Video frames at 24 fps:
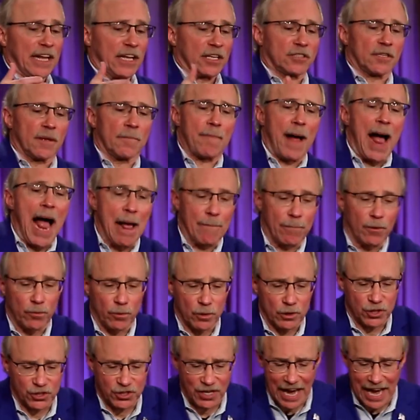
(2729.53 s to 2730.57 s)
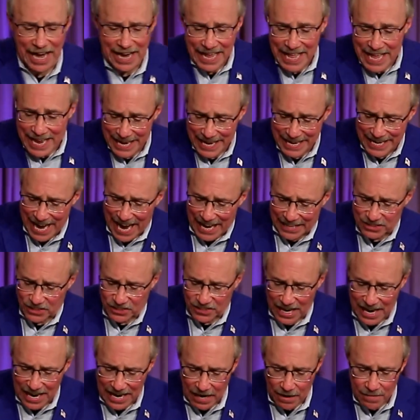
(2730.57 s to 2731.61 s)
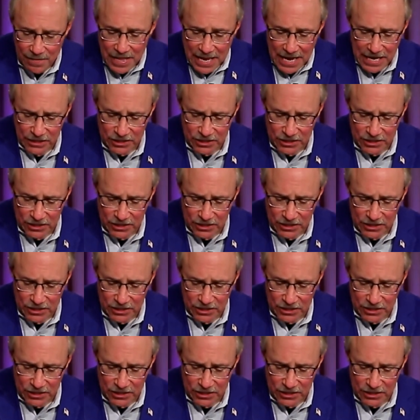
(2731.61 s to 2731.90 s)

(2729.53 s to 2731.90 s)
because the Bible will say in Isaiah,